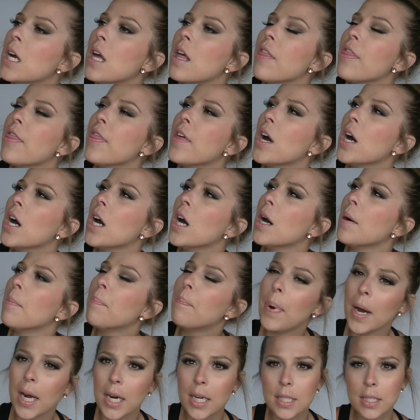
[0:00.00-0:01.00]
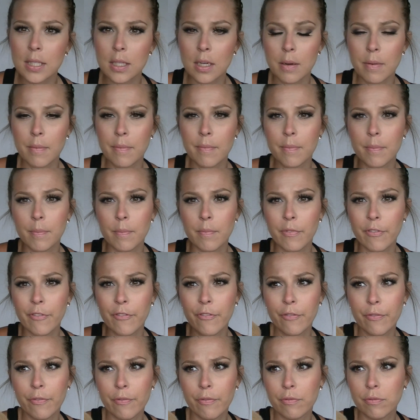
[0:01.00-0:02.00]
The Buxom
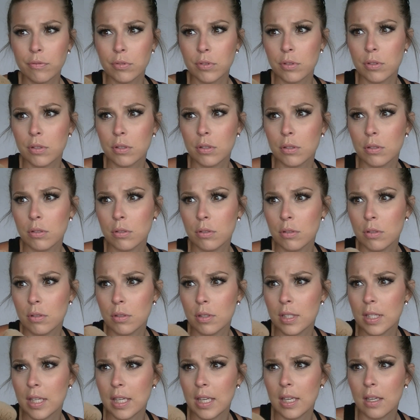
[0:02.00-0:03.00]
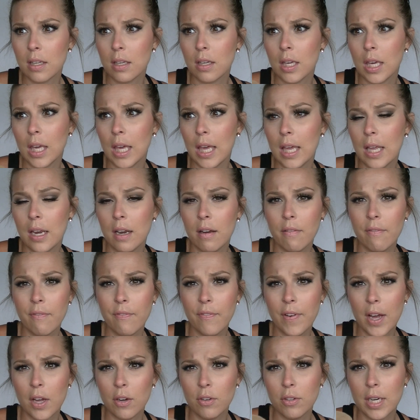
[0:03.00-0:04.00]
Skin
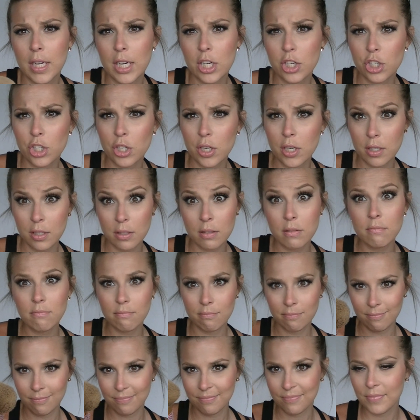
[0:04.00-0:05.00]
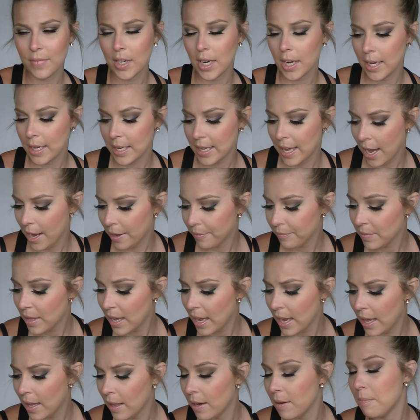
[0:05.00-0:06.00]
Foundation. Yeah,
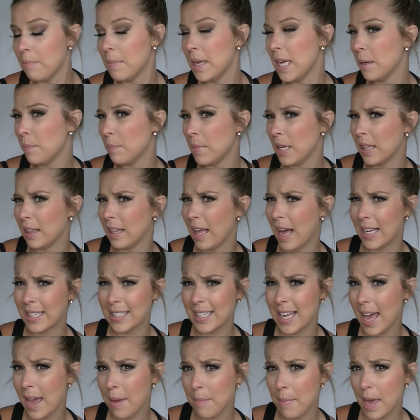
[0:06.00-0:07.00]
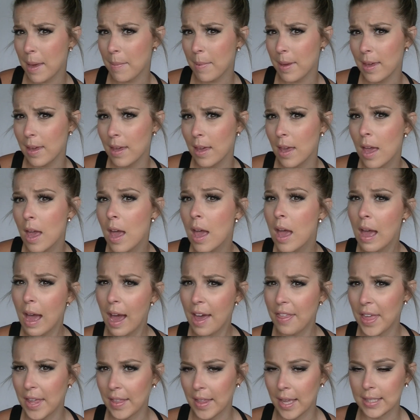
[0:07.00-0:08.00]
and Meet Me Latte, maybe. I
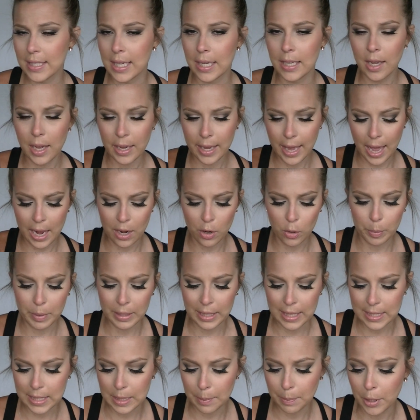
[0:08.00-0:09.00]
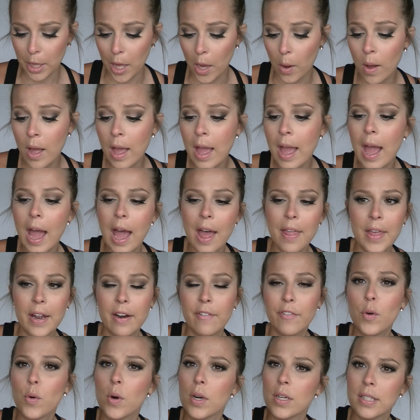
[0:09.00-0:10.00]
think that's it. Again, it'll be listed below. And then
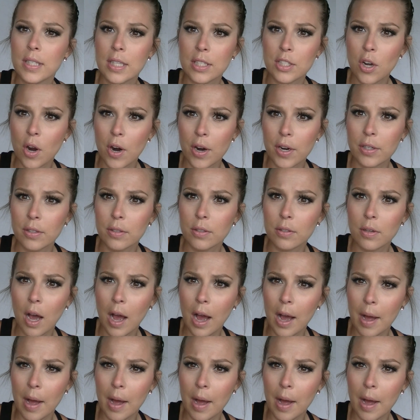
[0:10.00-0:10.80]
of course the Tarte